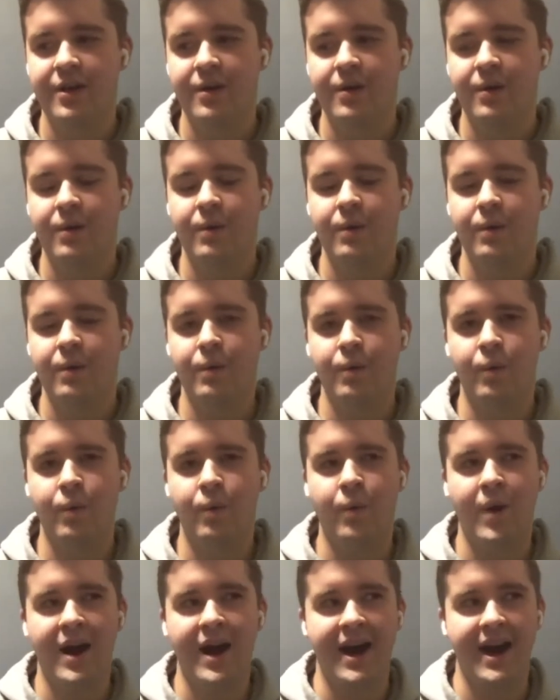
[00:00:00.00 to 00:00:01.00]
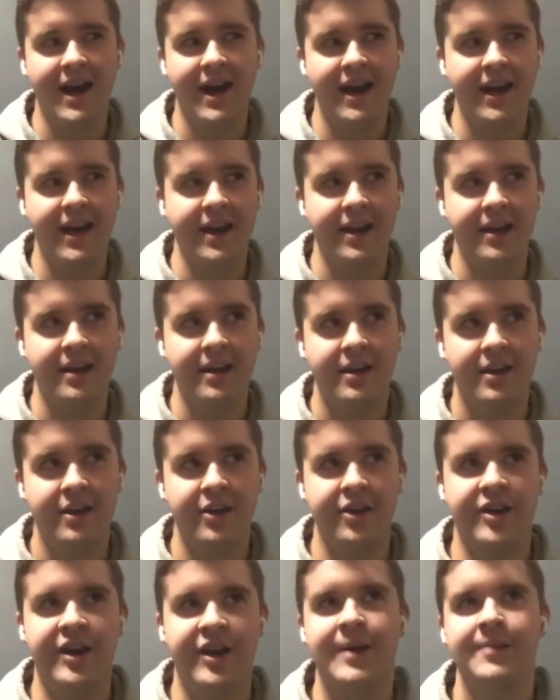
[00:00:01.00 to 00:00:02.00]
why
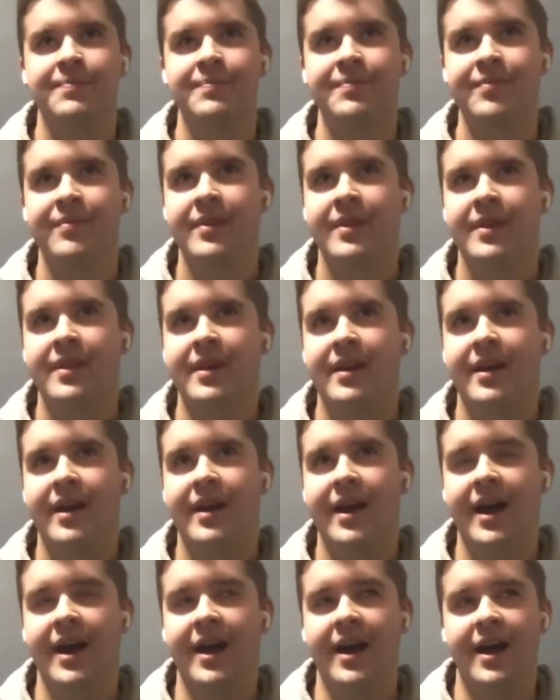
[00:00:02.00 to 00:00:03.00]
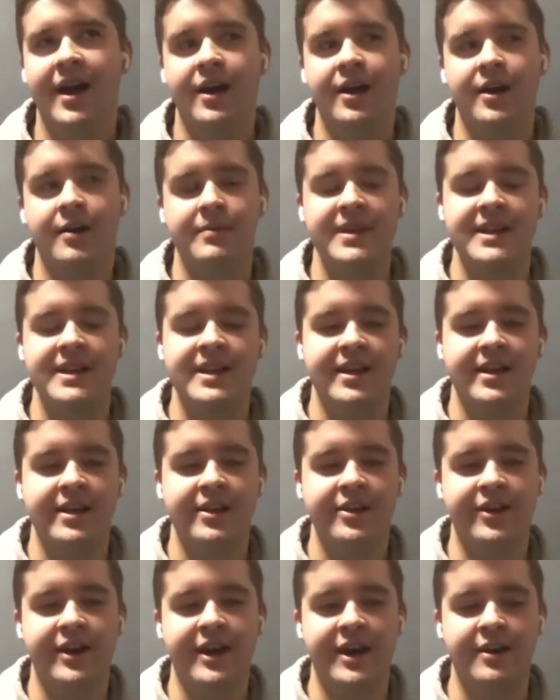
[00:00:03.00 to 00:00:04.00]
uh, um
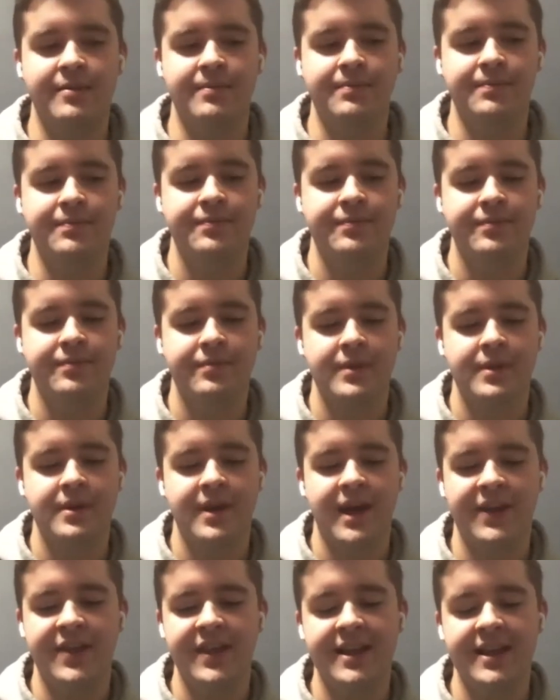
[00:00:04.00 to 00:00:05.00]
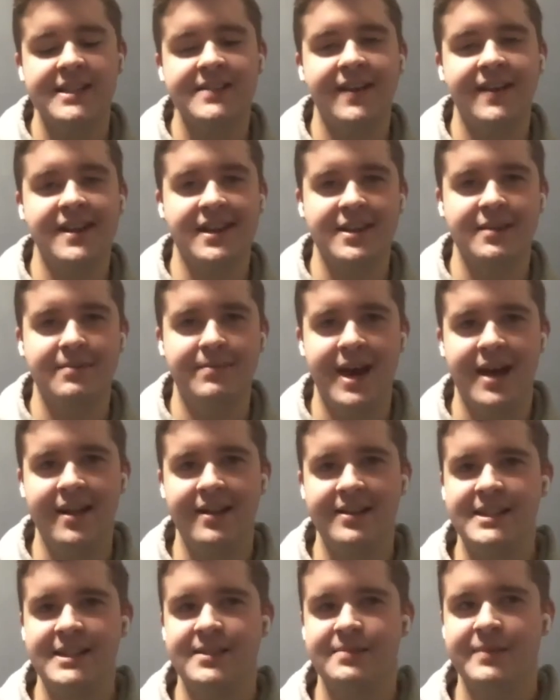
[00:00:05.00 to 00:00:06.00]
um I think it's finding the
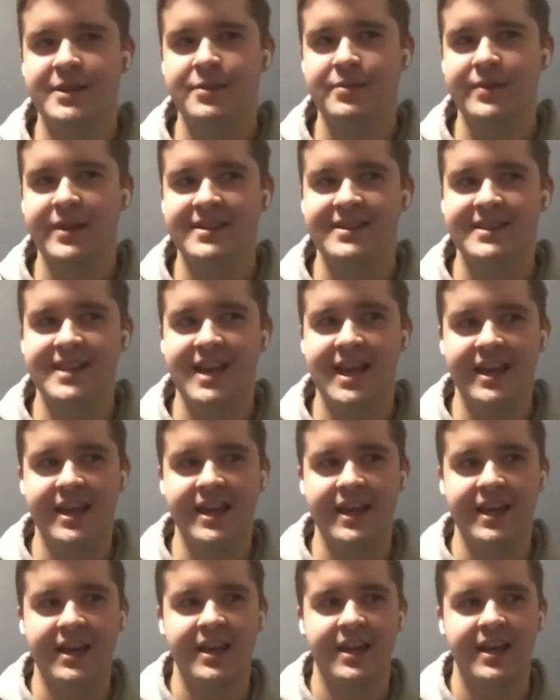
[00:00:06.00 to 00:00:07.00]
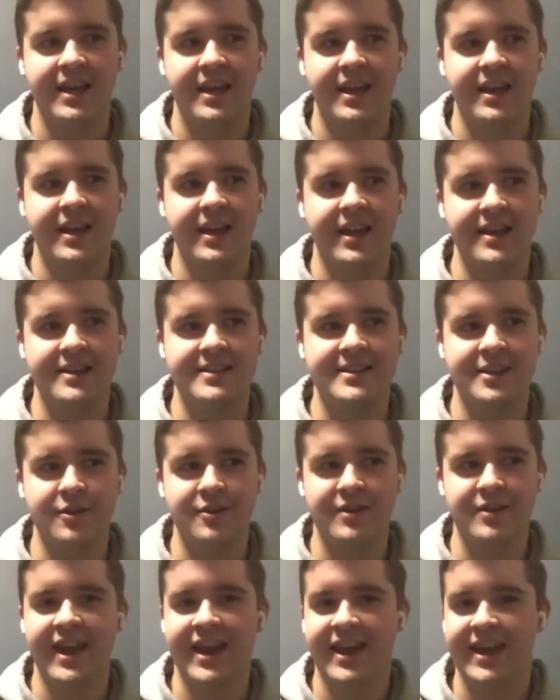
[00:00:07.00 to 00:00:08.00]
balance between saying it's
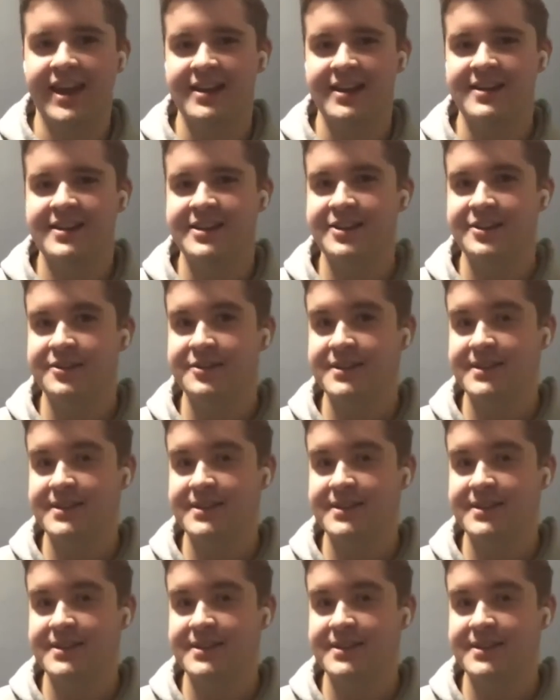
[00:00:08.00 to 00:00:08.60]
okay to